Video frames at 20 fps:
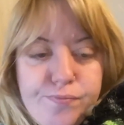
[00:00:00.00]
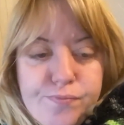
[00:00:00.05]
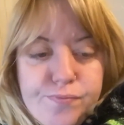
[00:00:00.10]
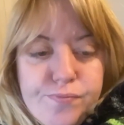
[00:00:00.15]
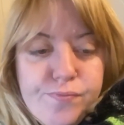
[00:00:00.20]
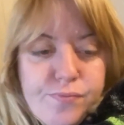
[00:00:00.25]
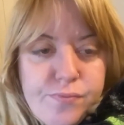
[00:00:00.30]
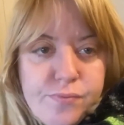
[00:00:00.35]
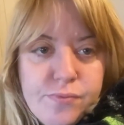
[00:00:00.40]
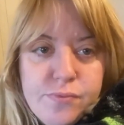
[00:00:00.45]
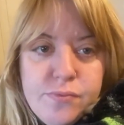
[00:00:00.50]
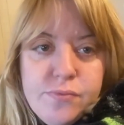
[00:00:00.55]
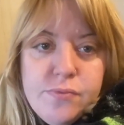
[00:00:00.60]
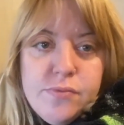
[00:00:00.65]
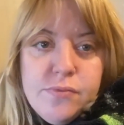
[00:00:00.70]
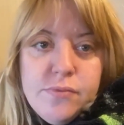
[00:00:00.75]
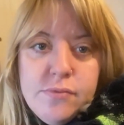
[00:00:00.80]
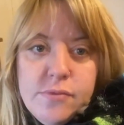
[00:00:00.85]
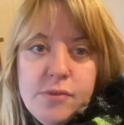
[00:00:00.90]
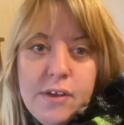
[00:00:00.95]

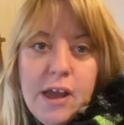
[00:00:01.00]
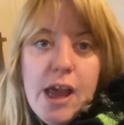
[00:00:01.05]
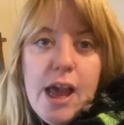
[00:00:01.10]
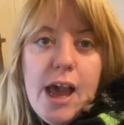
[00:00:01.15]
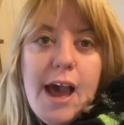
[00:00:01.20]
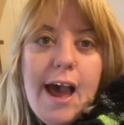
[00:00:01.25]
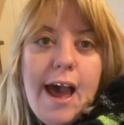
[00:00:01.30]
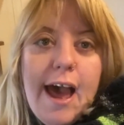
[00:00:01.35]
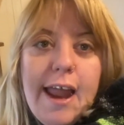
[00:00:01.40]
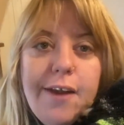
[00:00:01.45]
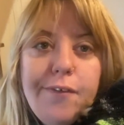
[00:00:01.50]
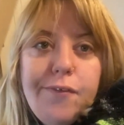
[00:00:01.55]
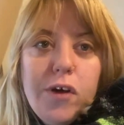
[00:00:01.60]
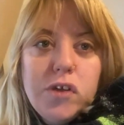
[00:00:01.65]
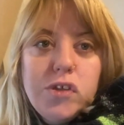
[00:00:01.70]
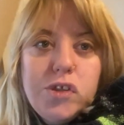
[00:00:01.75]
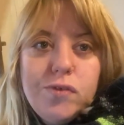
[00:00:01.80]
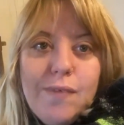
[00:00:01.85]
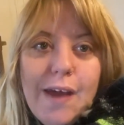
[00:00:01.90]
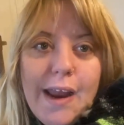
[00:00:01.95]
And I've
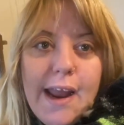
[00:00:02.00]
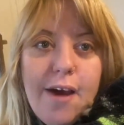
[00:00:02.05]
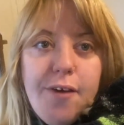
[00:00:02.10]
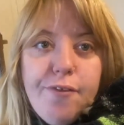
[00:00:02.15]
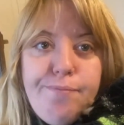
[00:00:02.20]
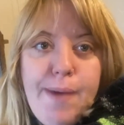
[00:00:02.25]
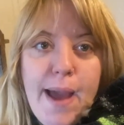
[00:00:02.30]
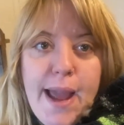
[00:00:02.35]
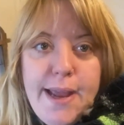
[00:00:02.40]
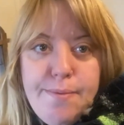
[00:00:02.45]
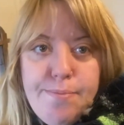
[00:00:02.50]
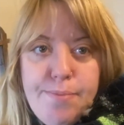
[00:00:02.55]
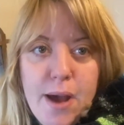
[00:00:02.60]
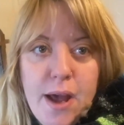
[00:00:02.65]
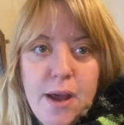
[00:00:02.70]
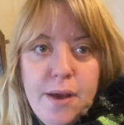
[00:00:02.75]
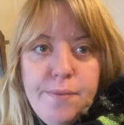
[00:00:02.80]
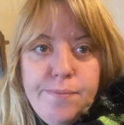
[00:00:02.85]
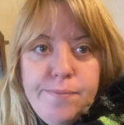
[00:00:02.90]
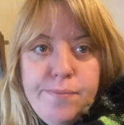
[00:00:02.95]
also run out of
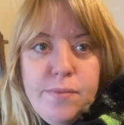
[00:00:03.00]
paper.